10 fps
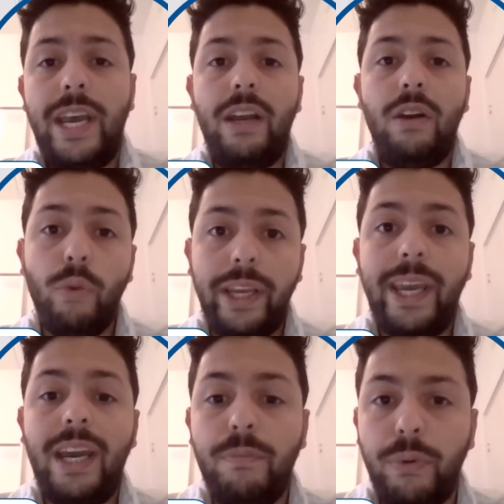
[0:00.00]
and we
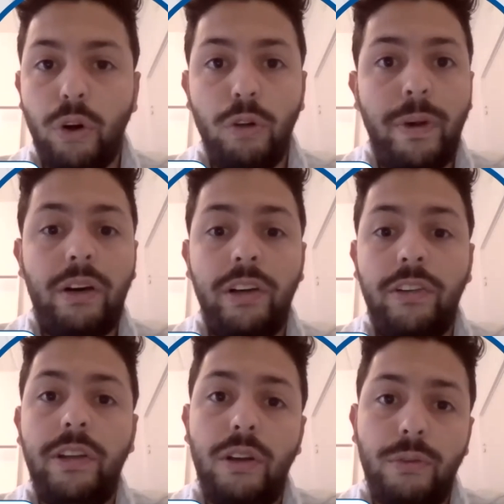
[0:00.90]
camped all by
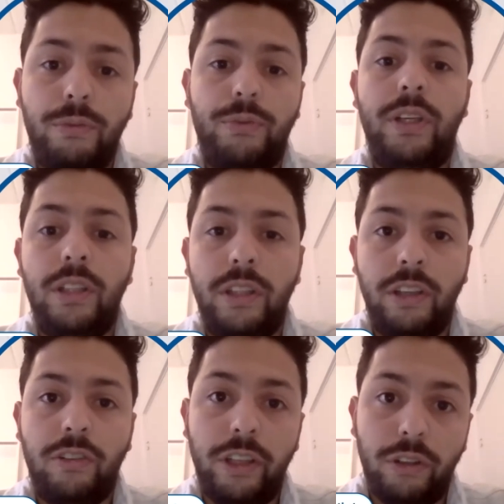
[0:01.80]
ourselves in
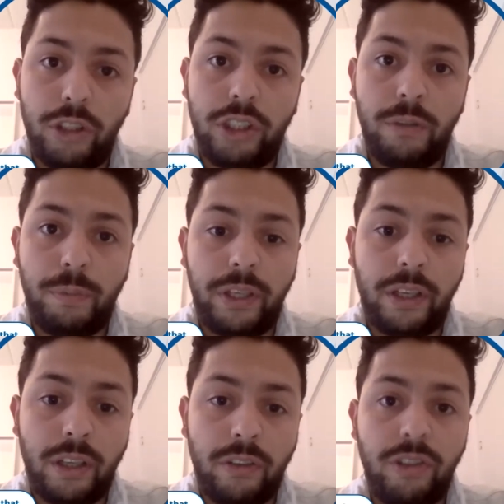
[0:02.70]
this leadership
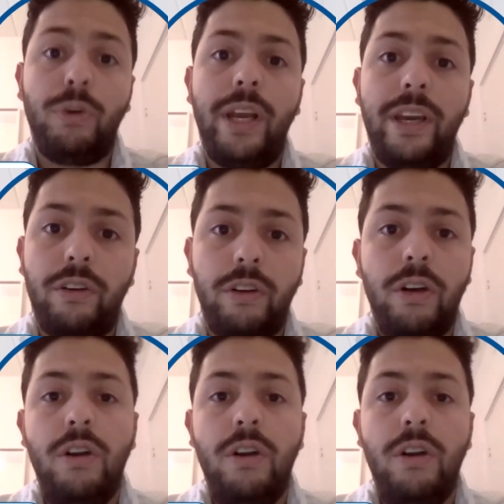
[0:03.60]
simulator,